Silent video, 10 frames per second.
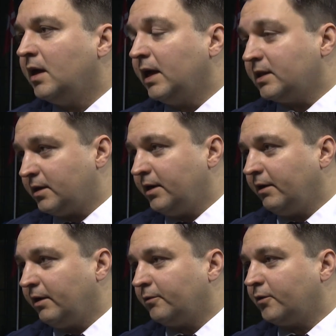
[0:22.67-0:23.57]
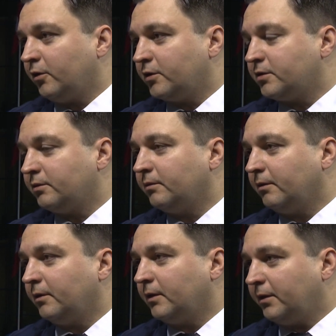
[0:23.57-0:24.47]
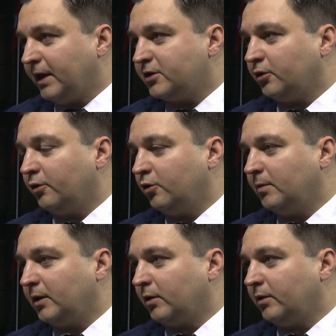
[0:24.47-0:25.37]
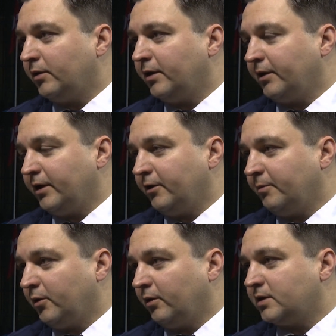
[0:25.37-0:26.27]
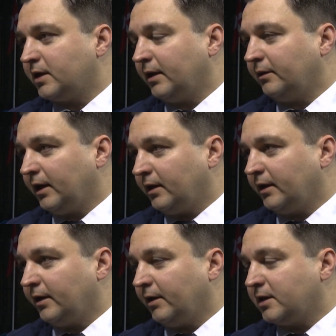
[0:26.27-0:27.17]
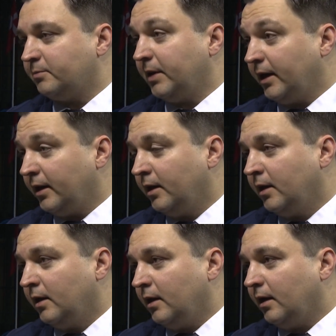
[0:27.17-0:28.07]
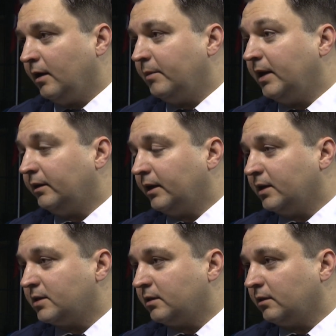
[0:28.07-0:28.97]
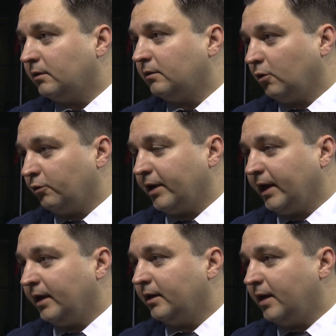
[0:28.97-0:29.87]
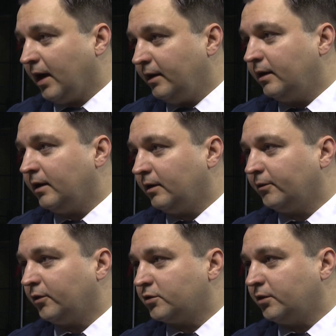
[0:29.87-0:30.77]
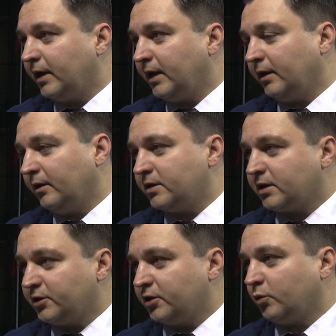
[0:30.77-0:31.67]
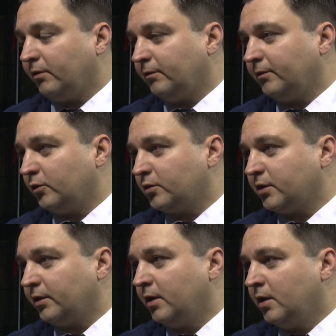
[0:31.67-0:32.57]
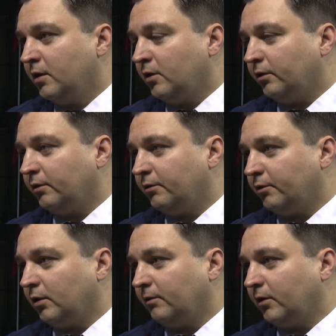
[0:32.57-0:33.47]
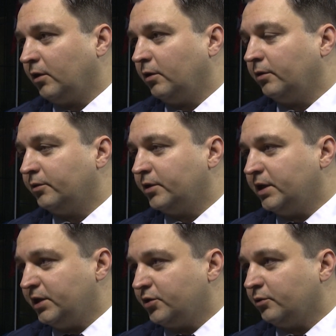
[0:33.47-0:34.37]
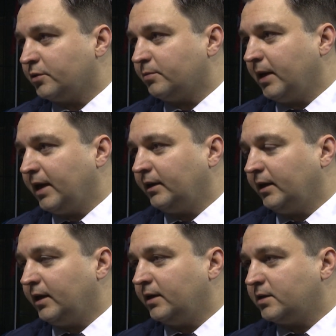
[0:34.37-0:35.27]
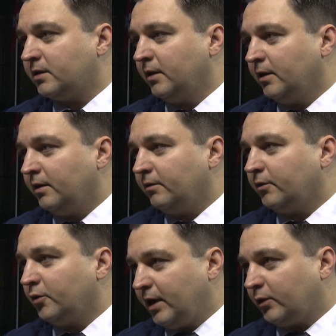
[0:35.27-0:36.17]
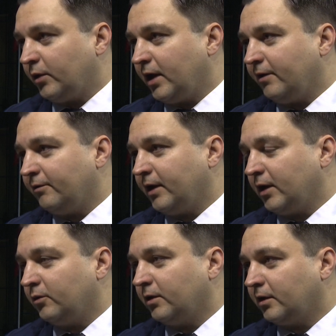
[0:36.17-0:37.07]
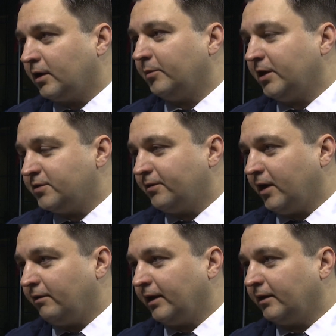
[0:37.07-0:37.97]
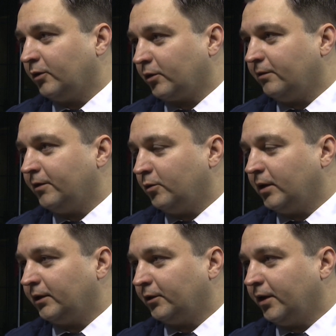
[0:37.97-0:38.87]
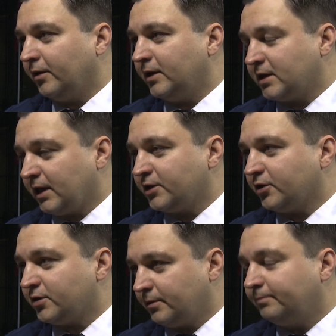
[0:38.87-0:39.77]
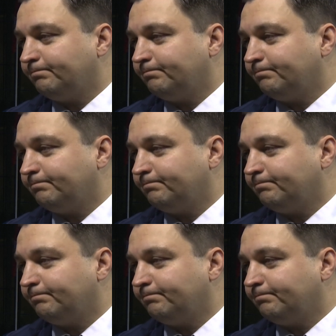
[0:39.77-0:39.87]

Yes, there are, of course, things to do, but when we read the reports, I think that there has been uh, many things already done. And of course, today in the discussions, we will focus on, on rule of law issues. But I think it's good that we have now come this far and looking forward to the discussions.